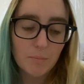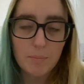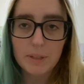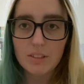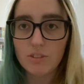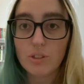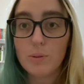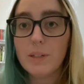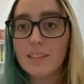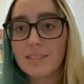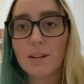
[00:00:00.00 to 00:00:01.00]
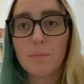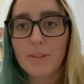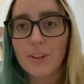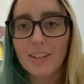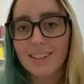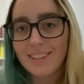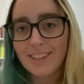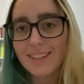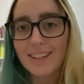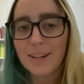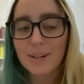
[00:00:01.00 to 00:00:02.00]
be doing something, you
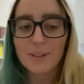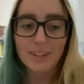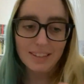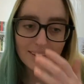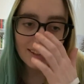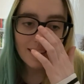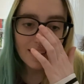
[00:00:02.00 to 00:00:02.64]
know, and